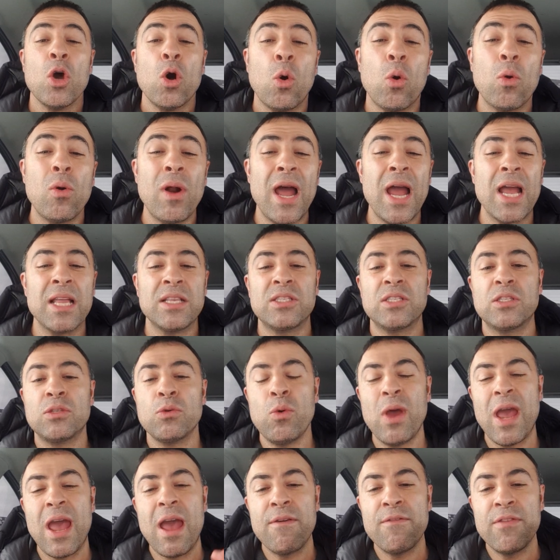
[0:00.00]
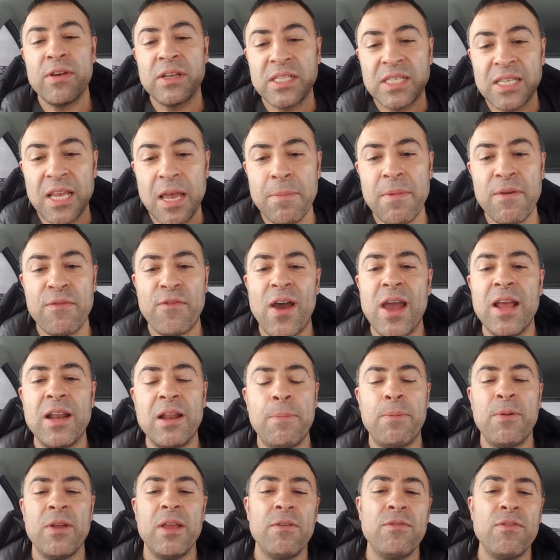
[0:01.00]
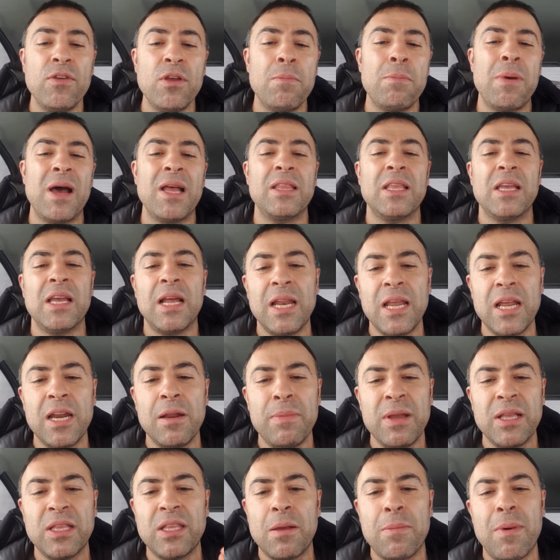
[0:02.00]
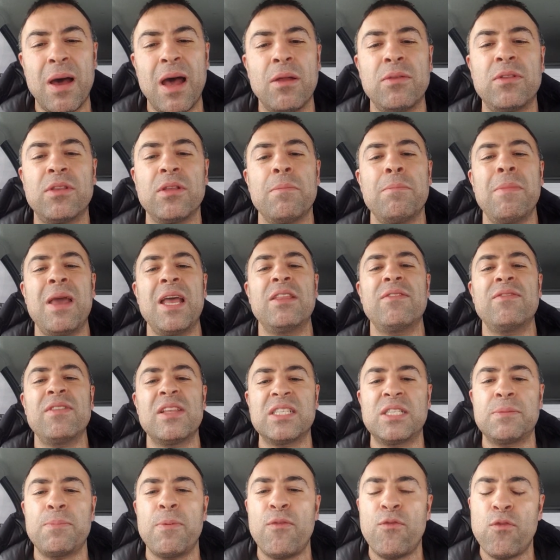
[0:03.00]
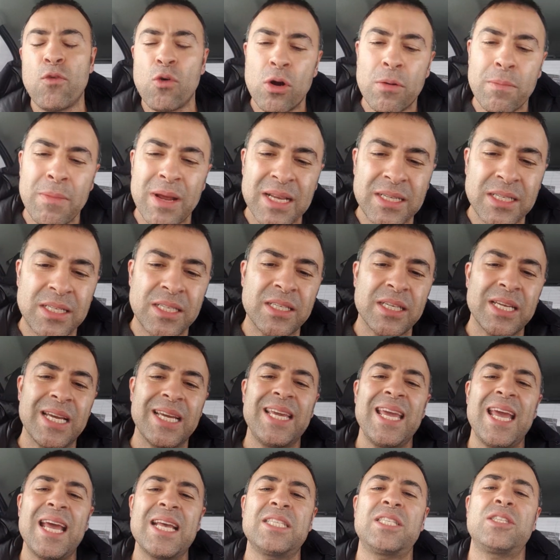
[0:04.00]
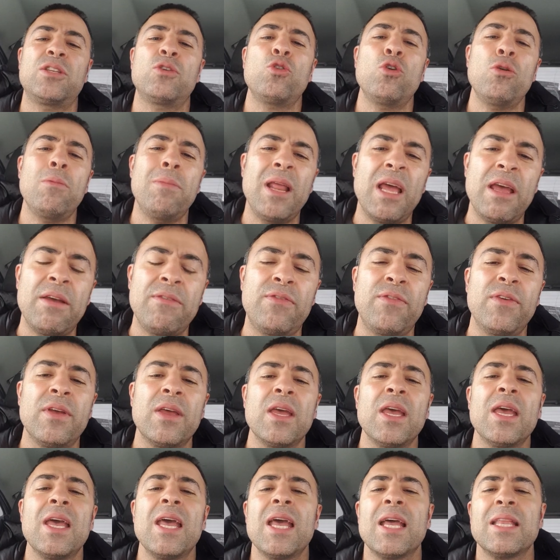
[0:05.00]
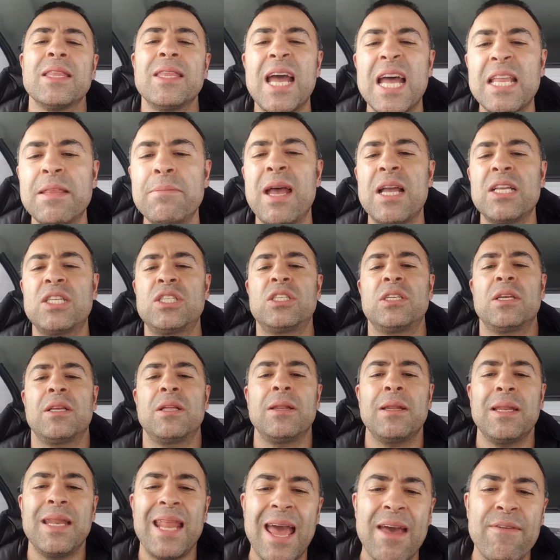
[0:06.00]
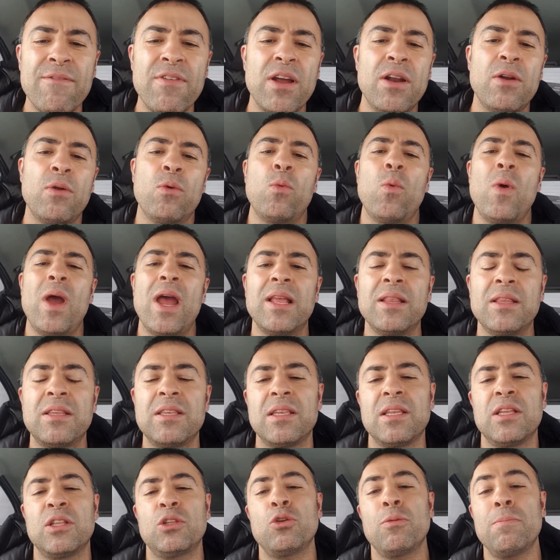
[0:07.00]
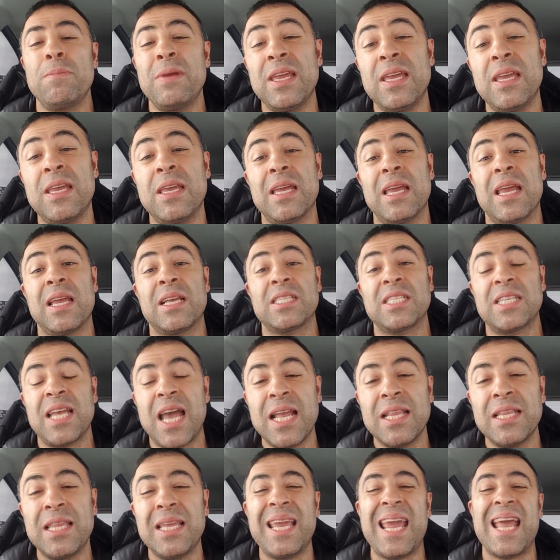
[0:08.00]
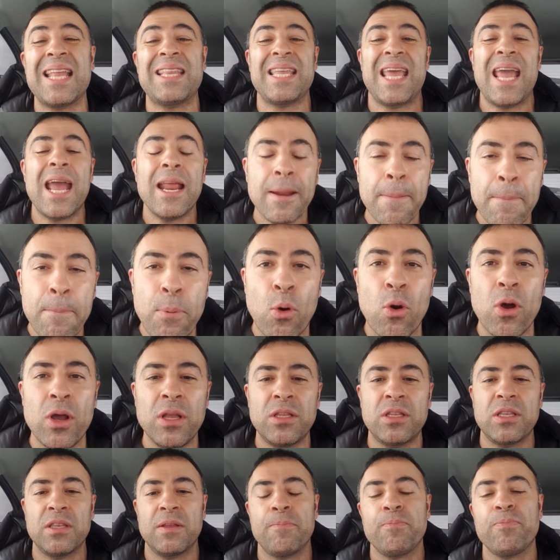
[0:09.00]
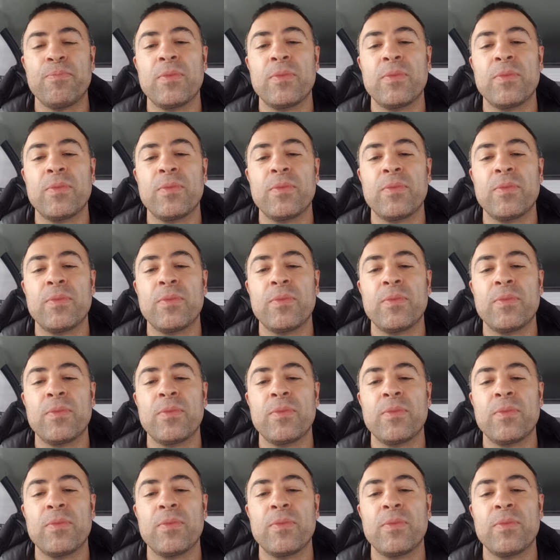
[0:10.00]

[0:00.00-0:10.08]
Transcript: All right, so we have a semi-final preview, but a little bit about Medvedev's performance against Rublev. That match never went to be exciting at any point.